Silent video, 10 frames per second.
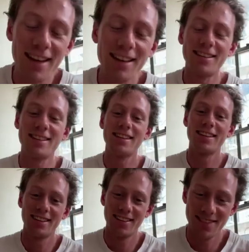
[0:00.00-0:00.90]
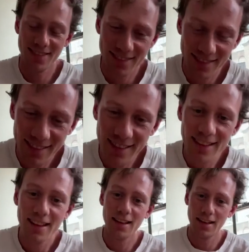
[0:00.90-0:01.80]
there's this
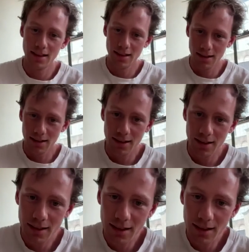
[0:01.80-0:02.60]
surrealist texture,